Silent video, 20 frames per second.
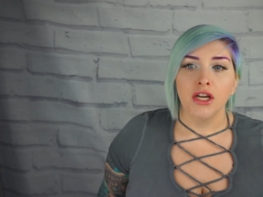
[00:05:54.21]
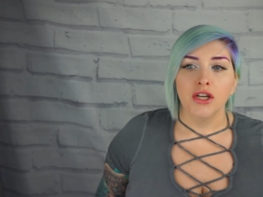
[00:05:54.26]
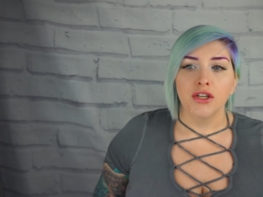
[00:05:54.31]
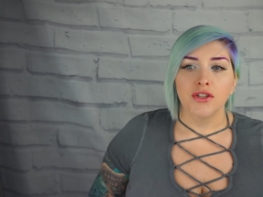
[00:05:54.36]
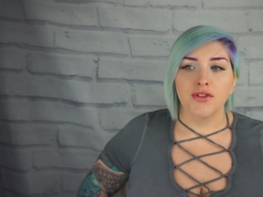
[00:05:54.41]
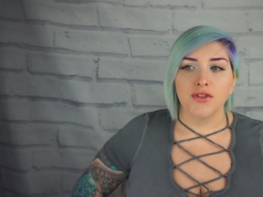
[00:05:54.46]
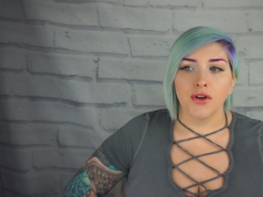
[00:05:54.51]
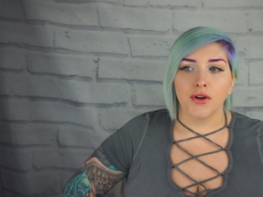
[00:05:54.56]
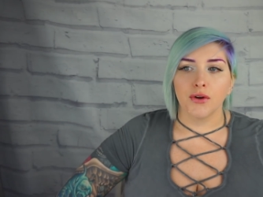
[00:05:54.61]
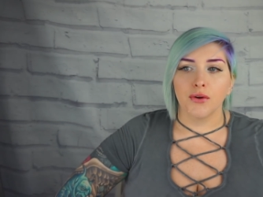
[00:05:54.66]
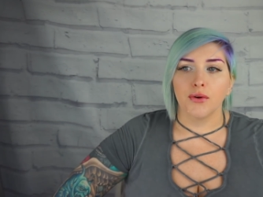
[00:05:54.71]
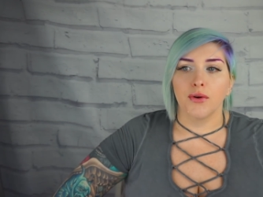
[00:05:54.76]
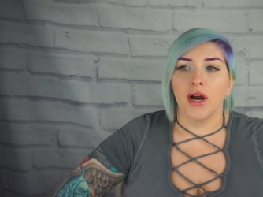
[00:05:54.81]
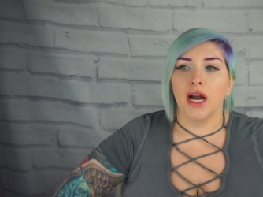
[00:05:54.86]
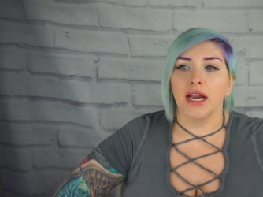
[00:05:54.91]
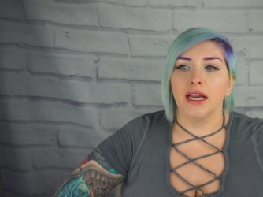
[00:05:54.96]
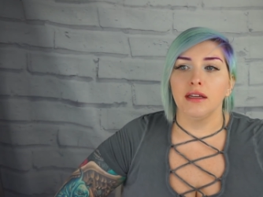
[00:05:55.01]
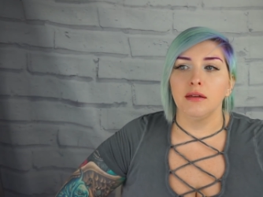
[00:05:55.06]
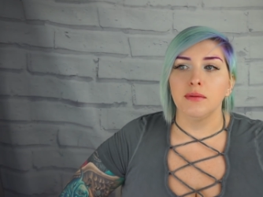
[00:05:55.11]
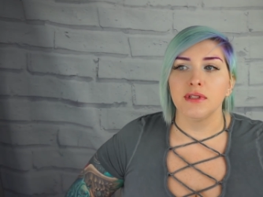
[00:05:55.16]
So
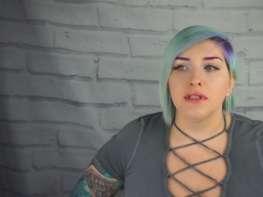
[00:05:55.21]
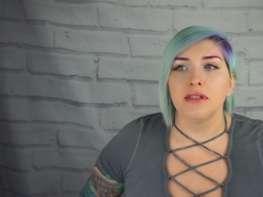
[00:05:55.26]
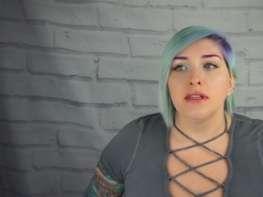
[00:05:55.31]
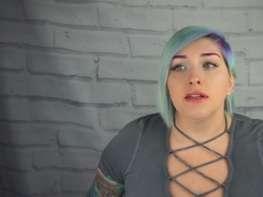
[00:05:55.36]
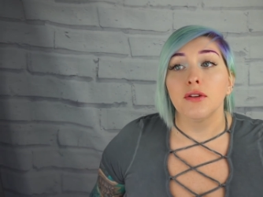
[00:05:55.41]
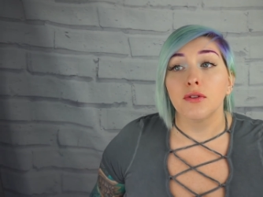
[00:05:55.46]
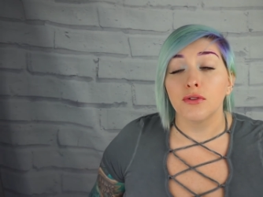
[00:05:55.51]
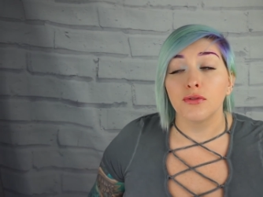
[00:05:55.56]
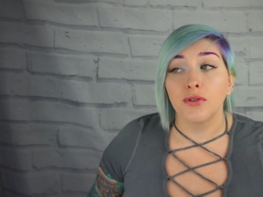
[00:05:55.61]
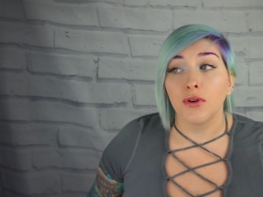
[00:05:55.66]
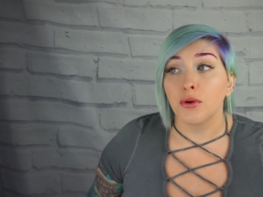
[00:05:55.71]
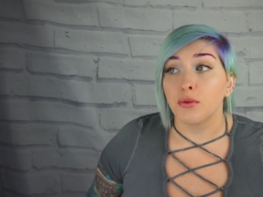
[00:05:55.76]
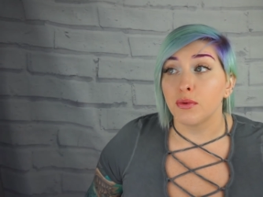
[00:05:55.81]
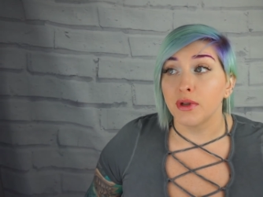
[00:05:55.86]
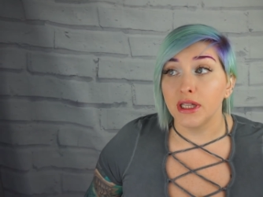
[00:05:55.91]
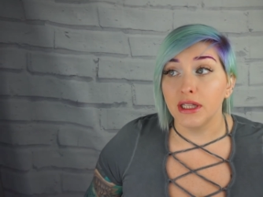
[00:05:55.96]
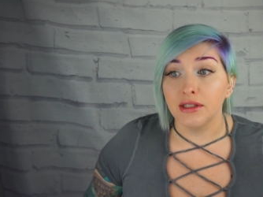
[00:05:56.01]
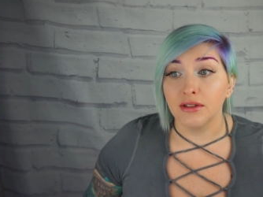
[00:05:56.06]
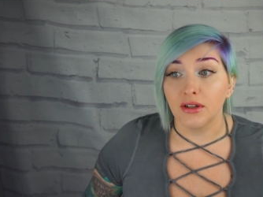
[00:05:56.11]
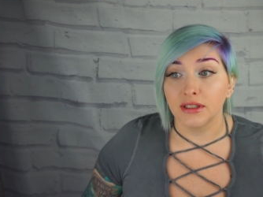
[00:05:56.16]
I had been single for a
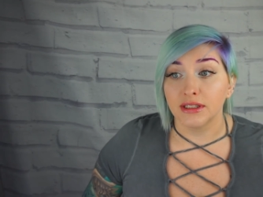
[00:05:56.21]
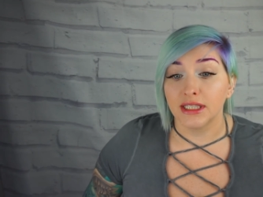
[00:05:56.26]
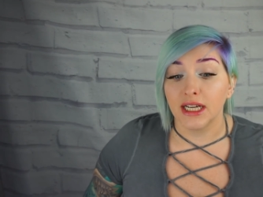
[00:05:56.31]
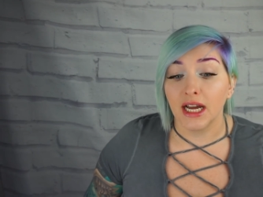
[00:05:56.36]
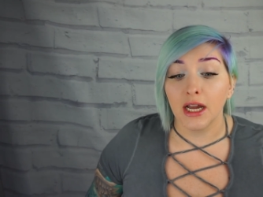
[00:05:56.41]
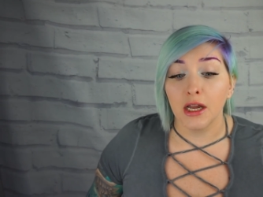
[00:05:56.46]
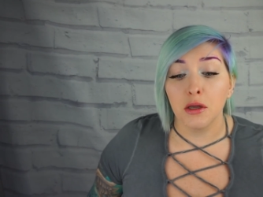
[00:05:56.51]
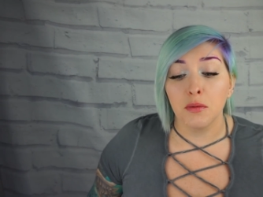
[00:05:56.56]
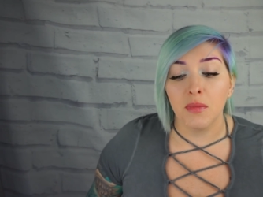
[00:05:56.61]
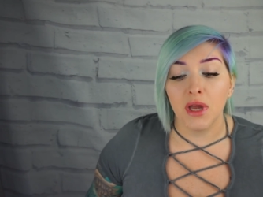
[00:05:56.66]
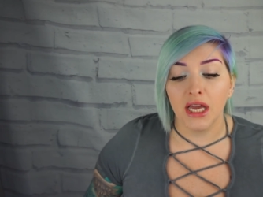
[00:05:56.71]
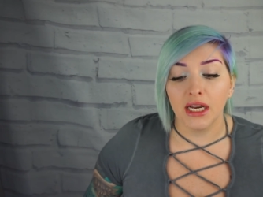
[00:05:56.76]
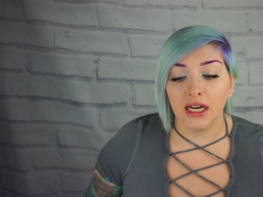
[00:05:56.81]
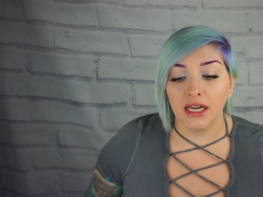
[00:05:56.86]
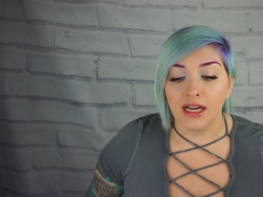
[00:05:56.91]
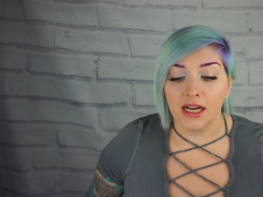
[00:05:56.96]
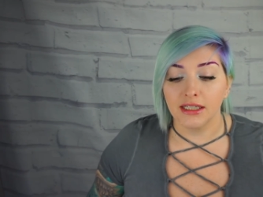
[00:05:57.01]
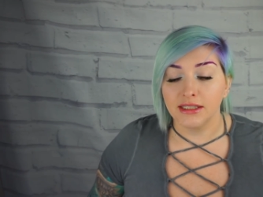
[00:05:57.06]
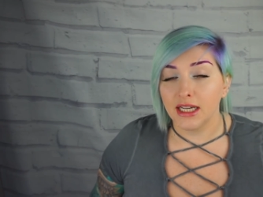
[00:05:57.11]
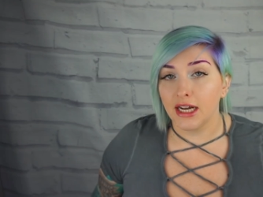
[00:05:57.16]
really long time, and
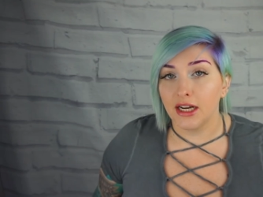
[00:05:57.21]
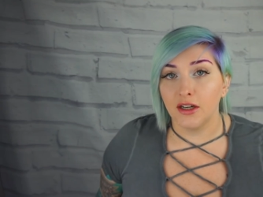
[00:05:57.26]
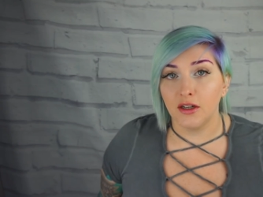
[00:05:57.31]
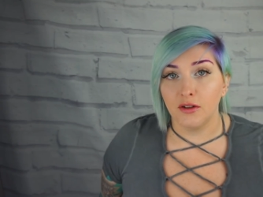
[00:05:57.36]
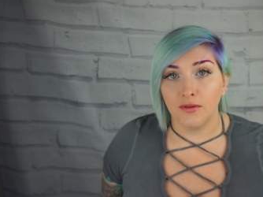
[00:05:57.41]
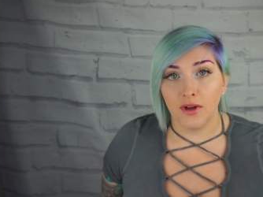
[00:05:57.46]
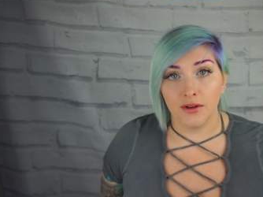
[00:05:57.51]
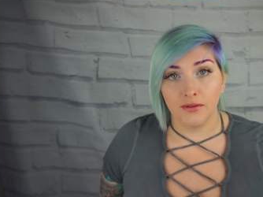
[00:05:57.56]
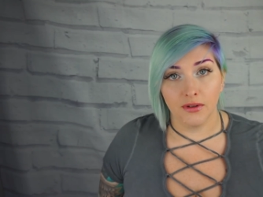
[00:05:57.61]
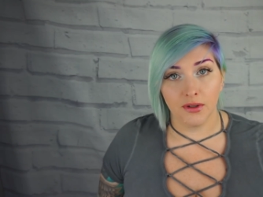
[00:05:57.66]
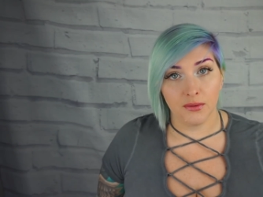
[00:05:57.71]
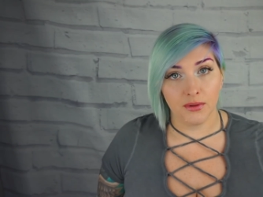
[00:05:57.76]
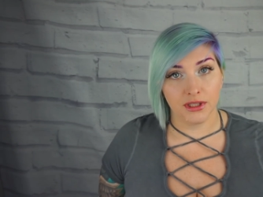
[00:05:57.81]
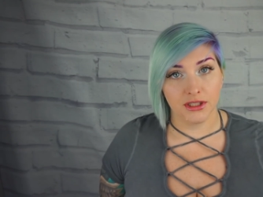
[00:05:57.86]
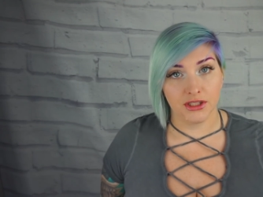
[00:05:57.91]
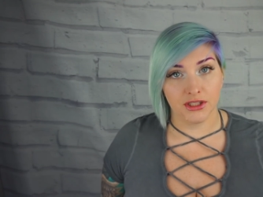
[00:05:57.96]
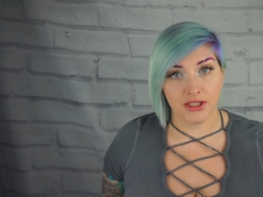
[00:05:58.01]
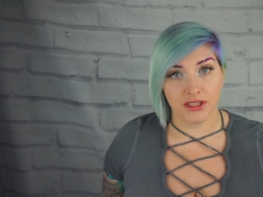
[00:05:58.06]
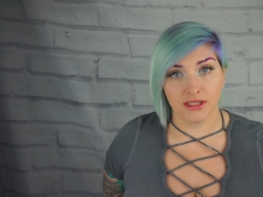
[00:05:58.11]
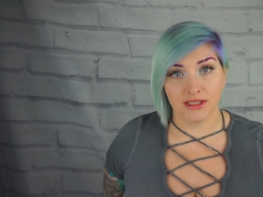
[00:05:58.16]
I got tired of
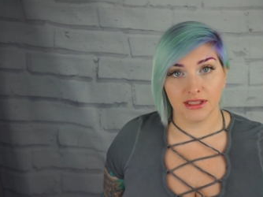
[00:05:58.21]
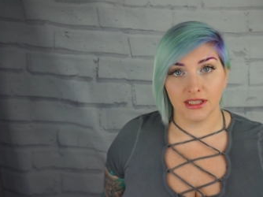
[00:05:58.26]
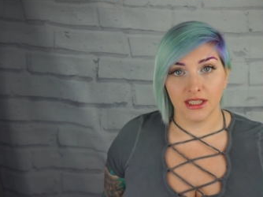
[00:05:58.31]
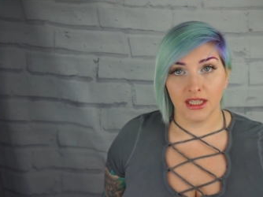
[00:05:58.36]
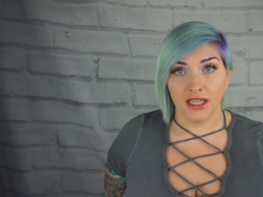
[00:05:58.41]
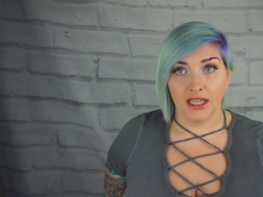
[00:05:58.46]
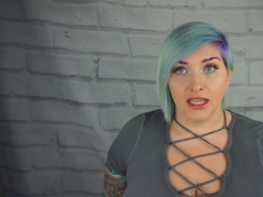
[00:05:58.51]
everyone just